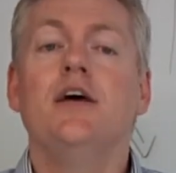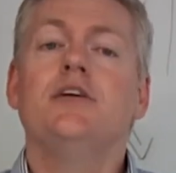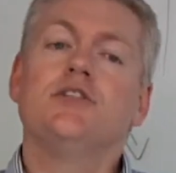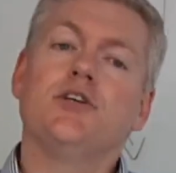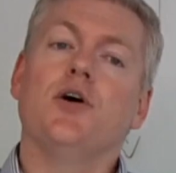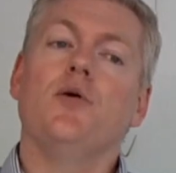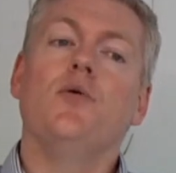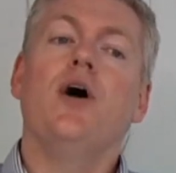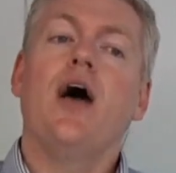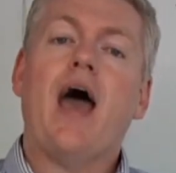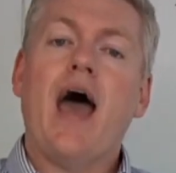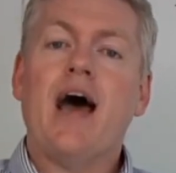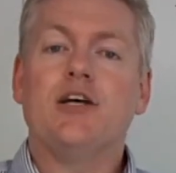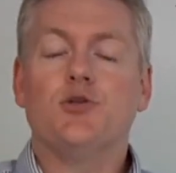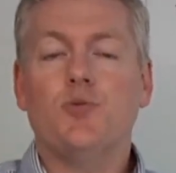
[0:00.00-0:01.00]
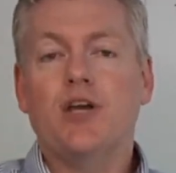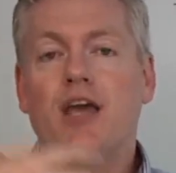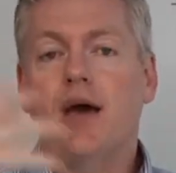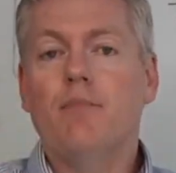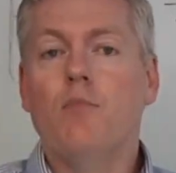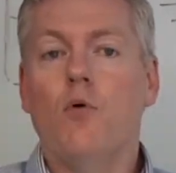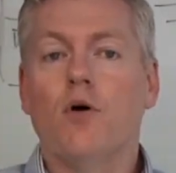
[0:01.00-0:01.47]
So as we
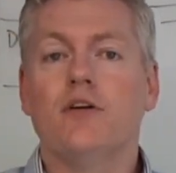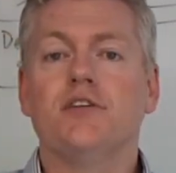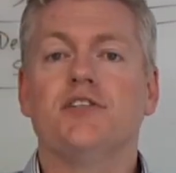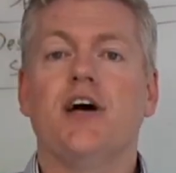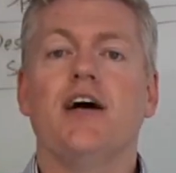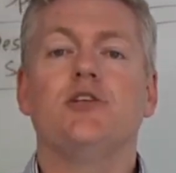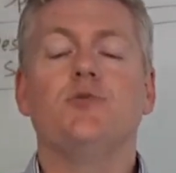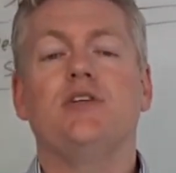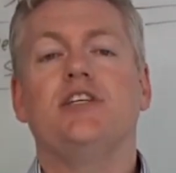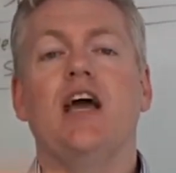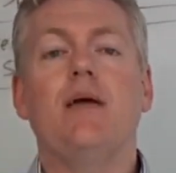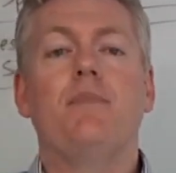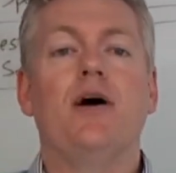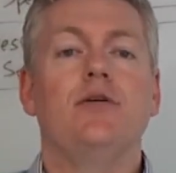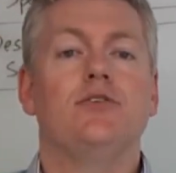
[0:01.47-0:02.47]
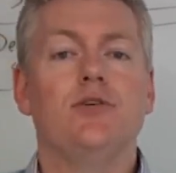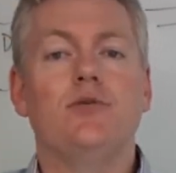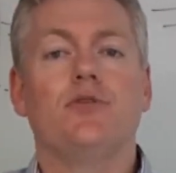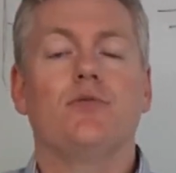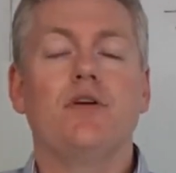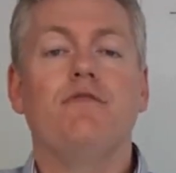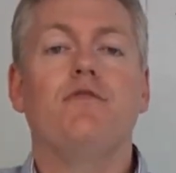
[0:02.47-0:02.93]
get more designs, we tape out two,
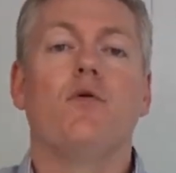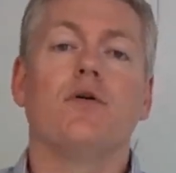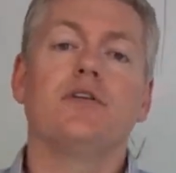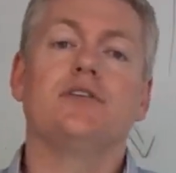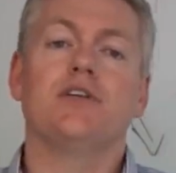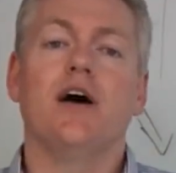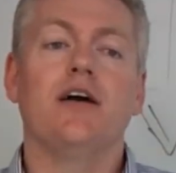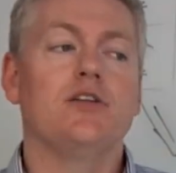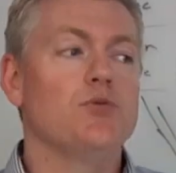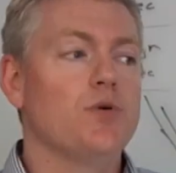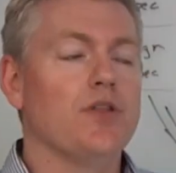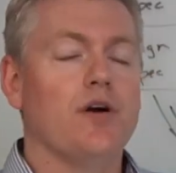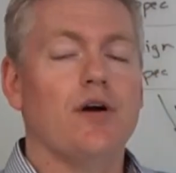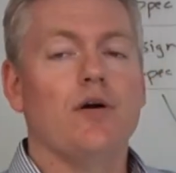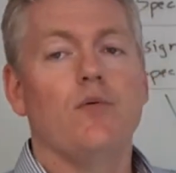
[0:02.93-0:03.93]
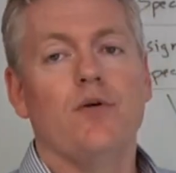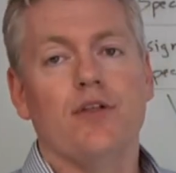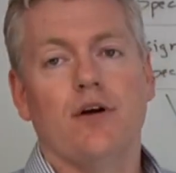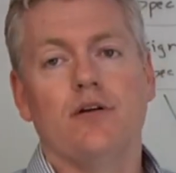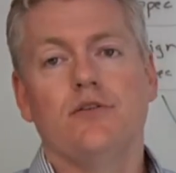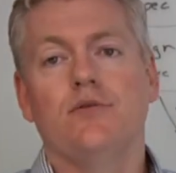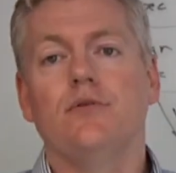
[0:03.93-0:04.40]
three, four designs with our with
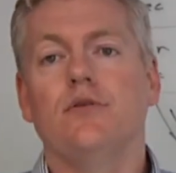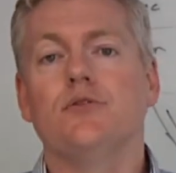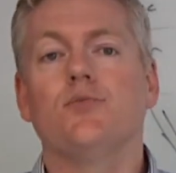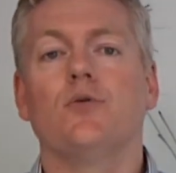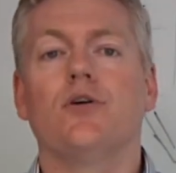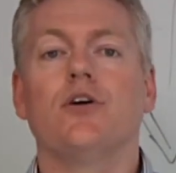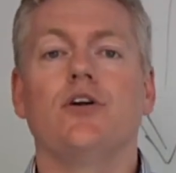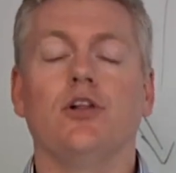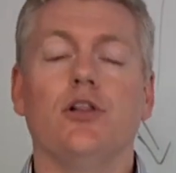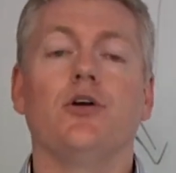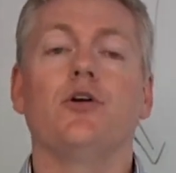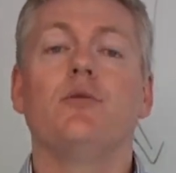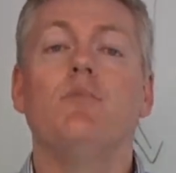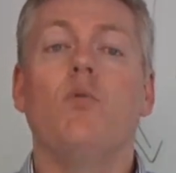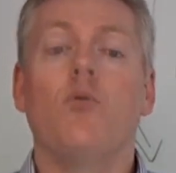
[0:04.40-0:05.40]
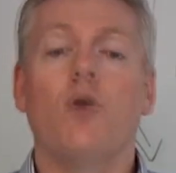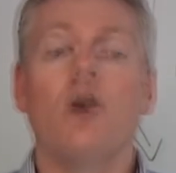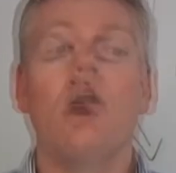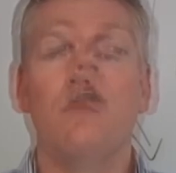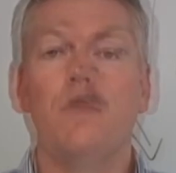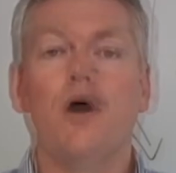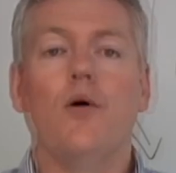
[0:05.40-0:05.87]
our tools. We're going to learn more
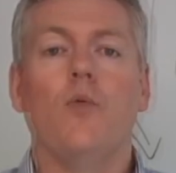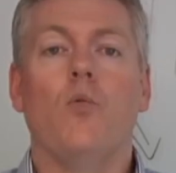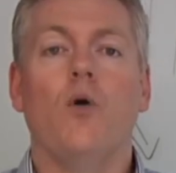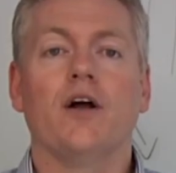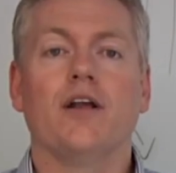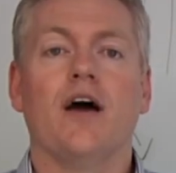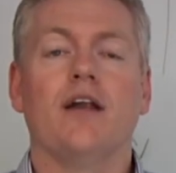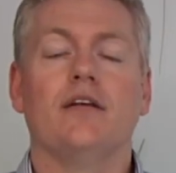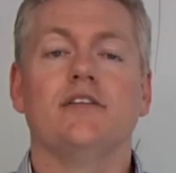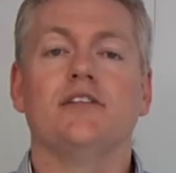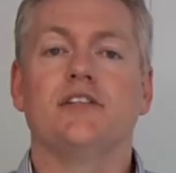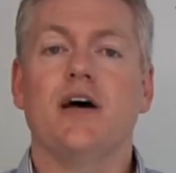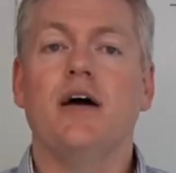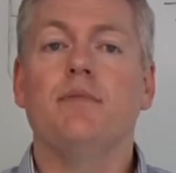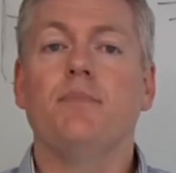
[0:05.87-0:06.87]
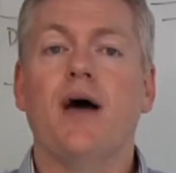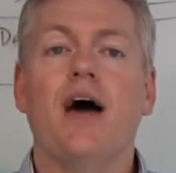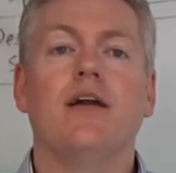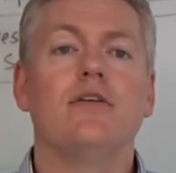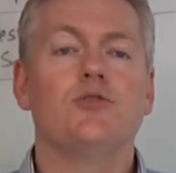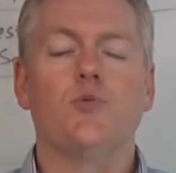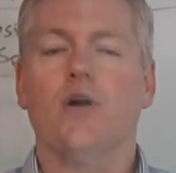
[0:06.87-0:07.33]
about what kind of design
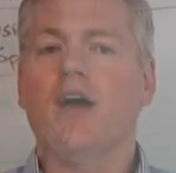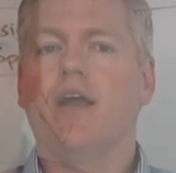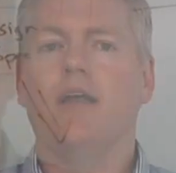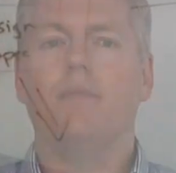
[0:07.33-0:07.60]
patterns, what kind